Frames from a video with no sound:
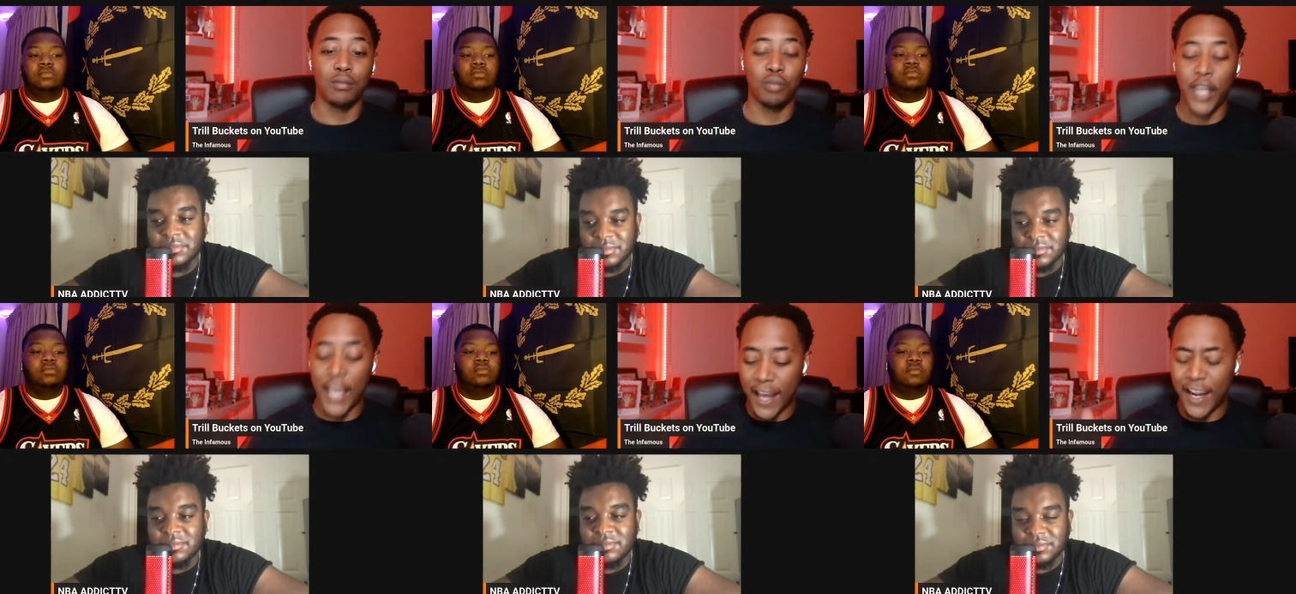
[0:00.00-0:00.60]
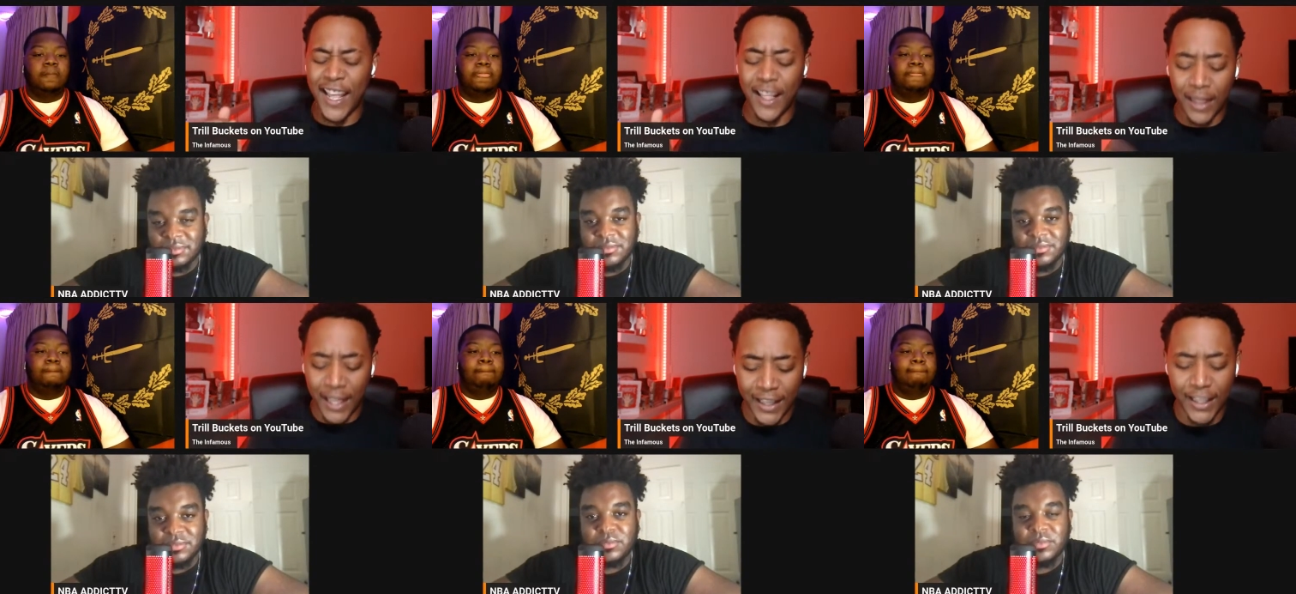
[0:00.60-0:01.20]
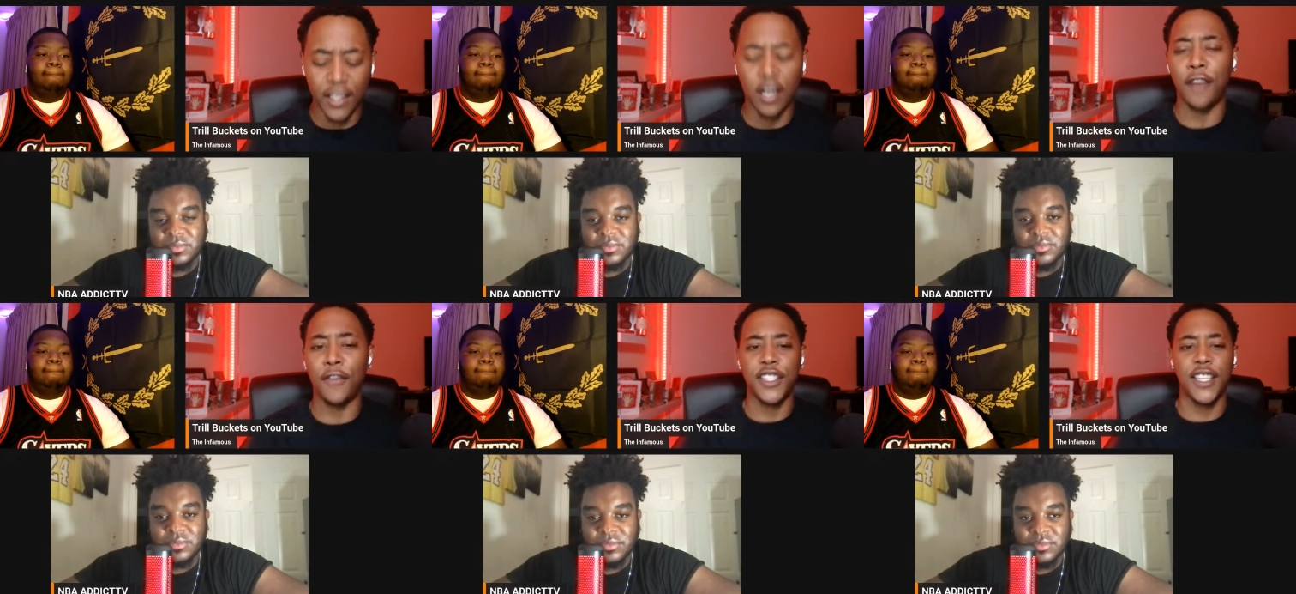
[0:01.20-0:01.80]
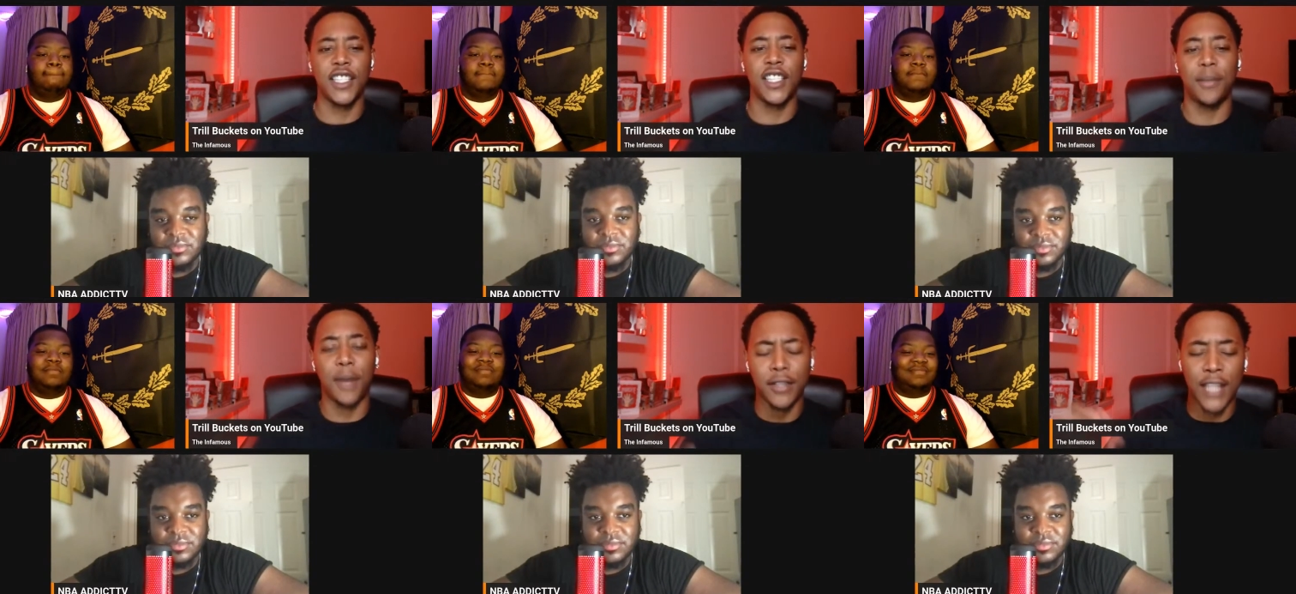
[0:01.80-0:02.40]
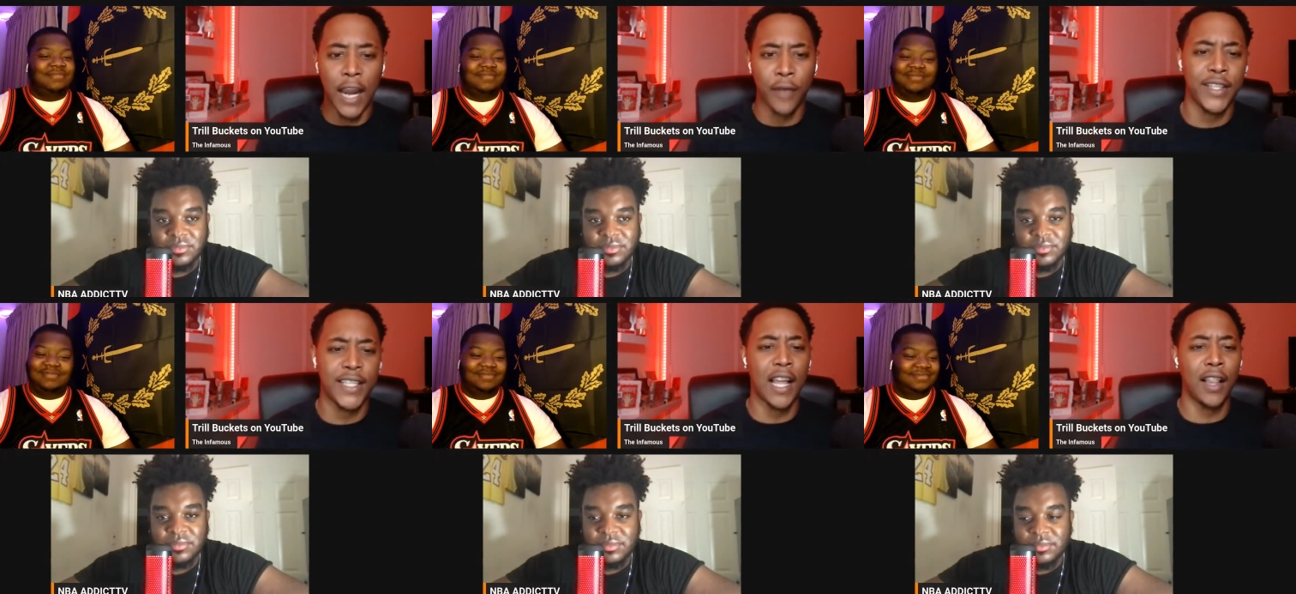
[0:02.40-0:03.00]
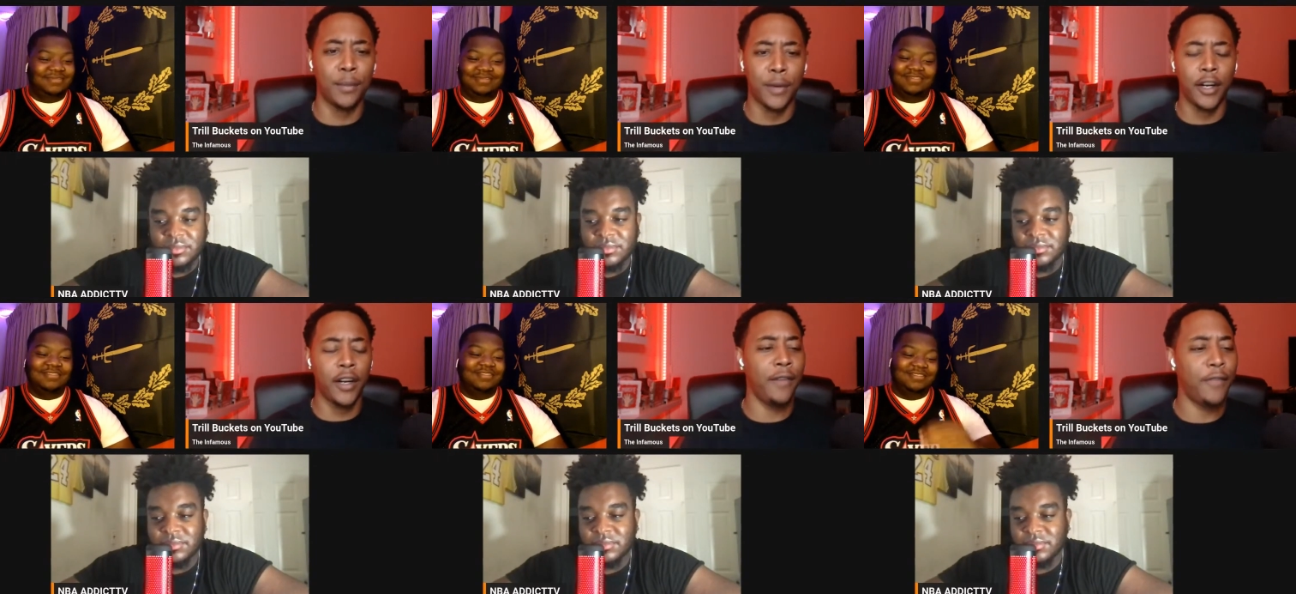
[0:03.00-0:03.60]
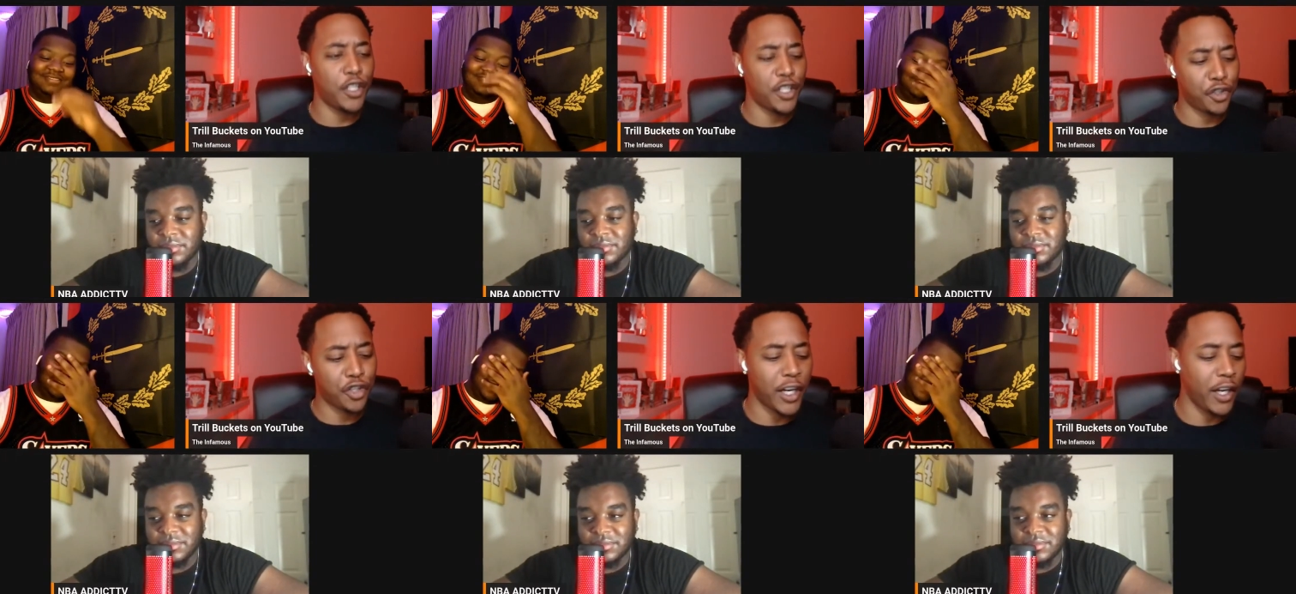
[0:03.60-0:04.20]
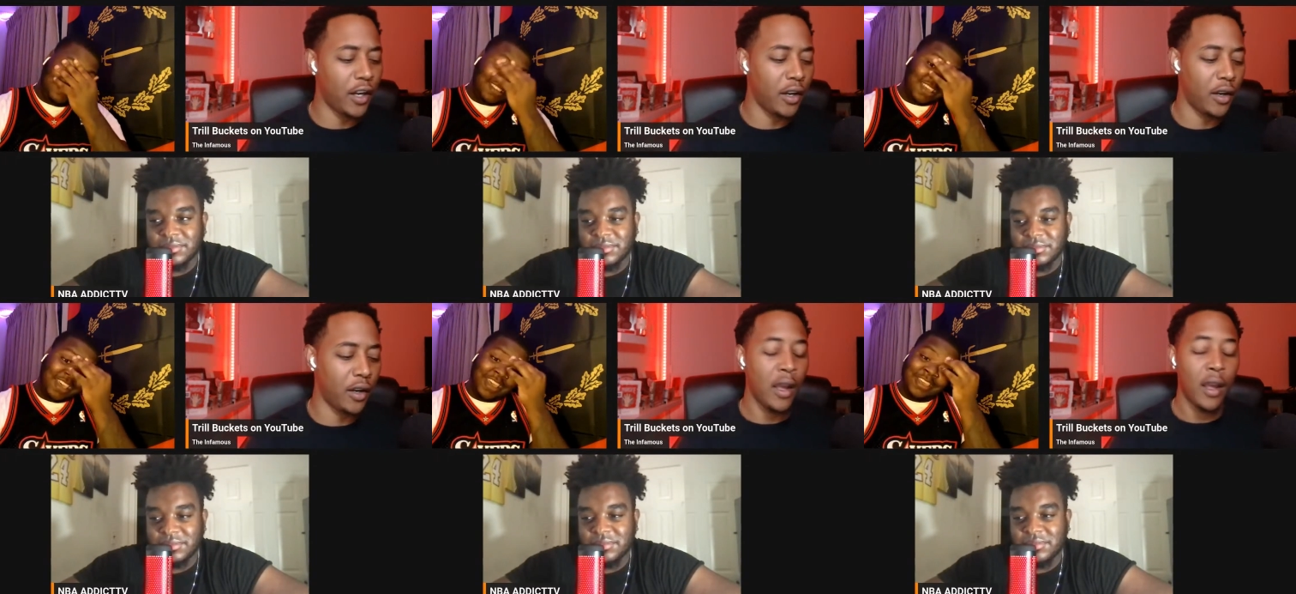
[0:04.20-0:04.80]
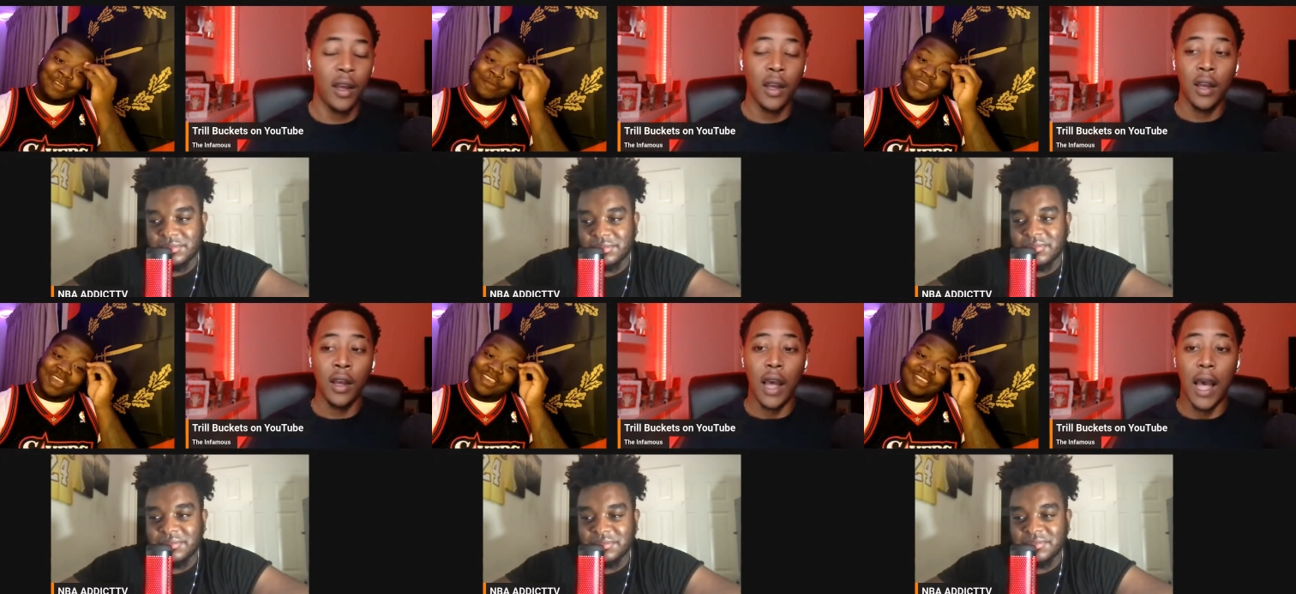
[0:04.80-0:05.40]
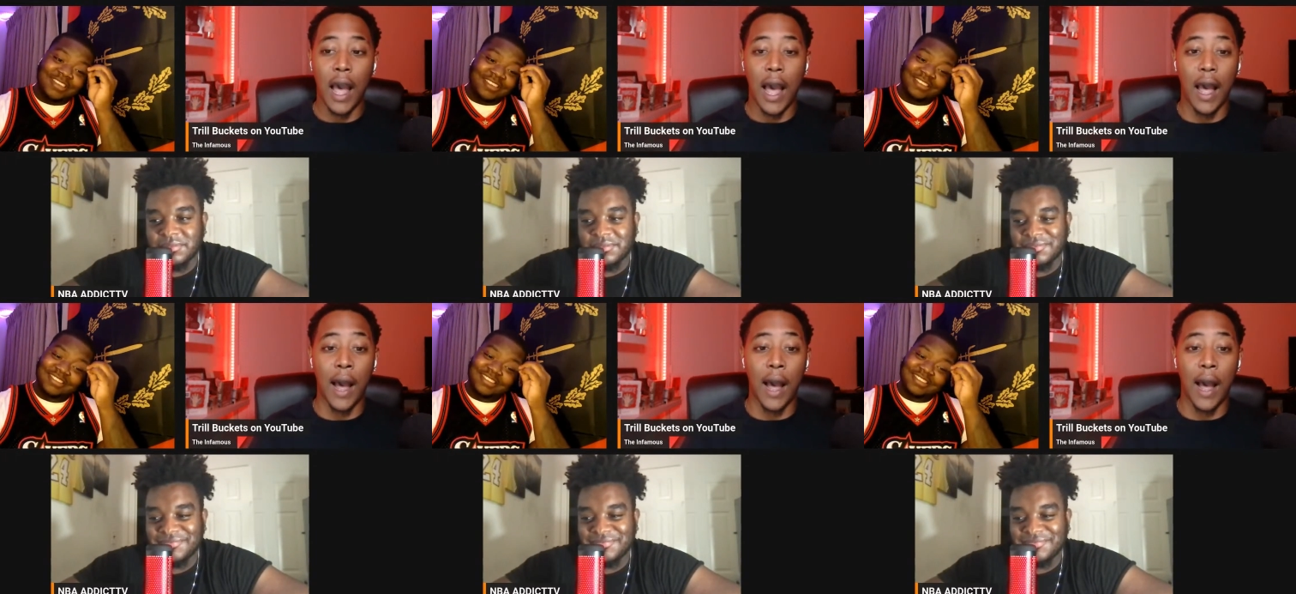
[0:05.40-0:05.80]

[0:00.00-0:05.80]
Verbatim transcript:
Speaker 1: we had a lengthy conversation about Tyrese Halliburton versus Trae Young. Hey, man.